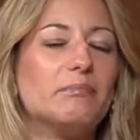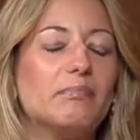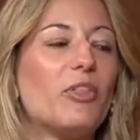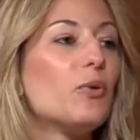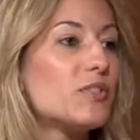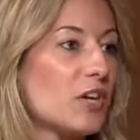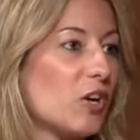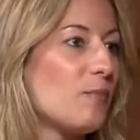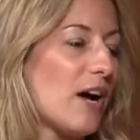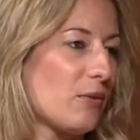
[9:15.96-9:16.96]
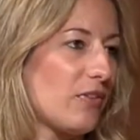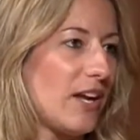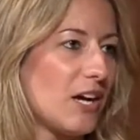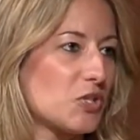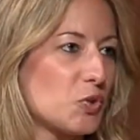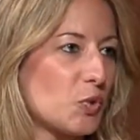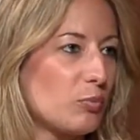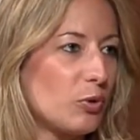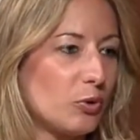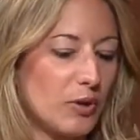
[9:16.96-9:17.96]
Those can go back with the At Your Door
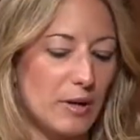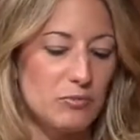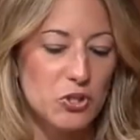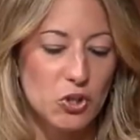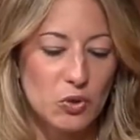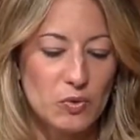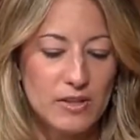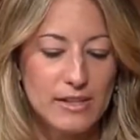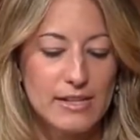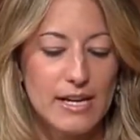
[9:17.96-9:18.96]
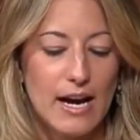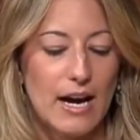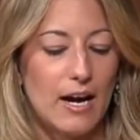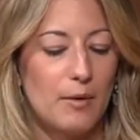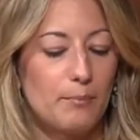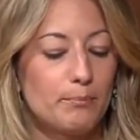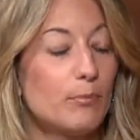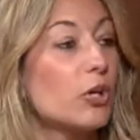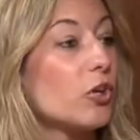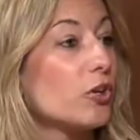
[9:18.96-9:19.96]
program too.
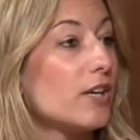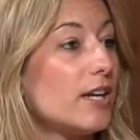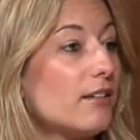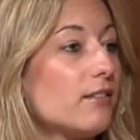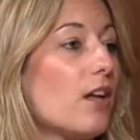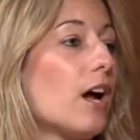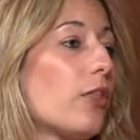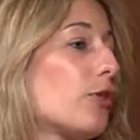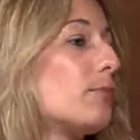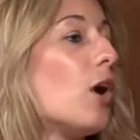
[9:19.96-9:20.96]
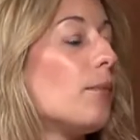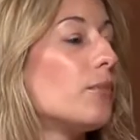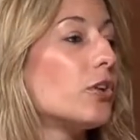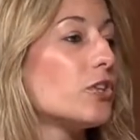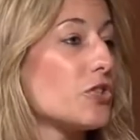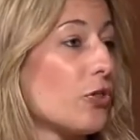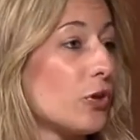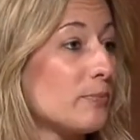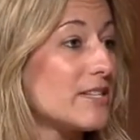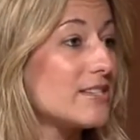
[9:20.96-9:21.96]
Mercury, thermometers and
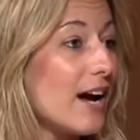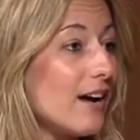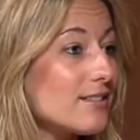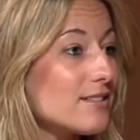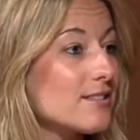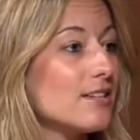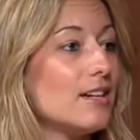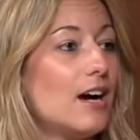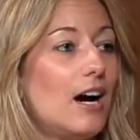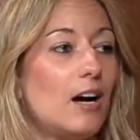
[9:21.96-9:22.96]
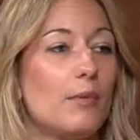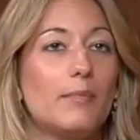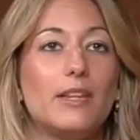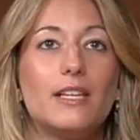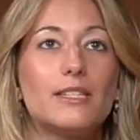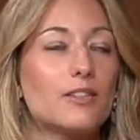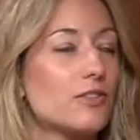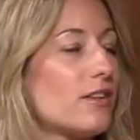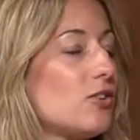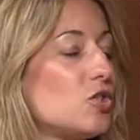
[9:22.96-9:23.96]
thermostats. I mean, these are
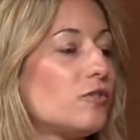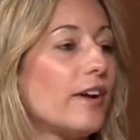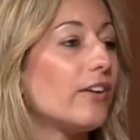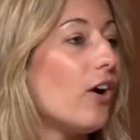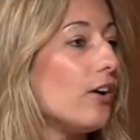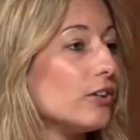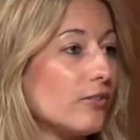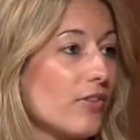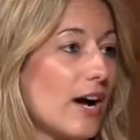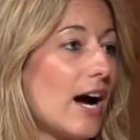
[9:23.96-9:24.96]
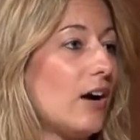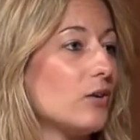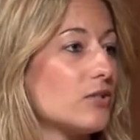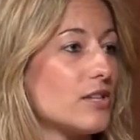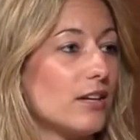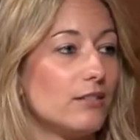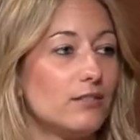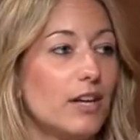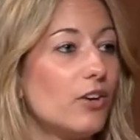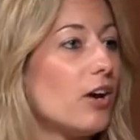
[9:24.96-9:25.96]
things you find all over the house
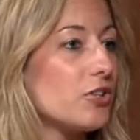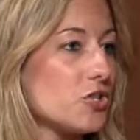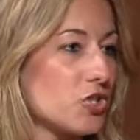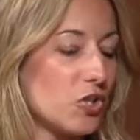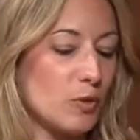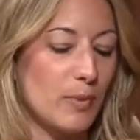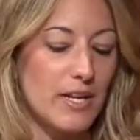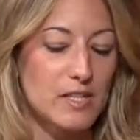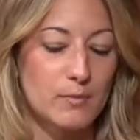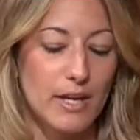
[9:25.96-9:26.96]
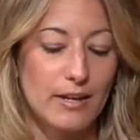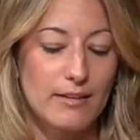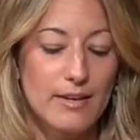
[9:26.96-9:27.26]
and not just in your basement.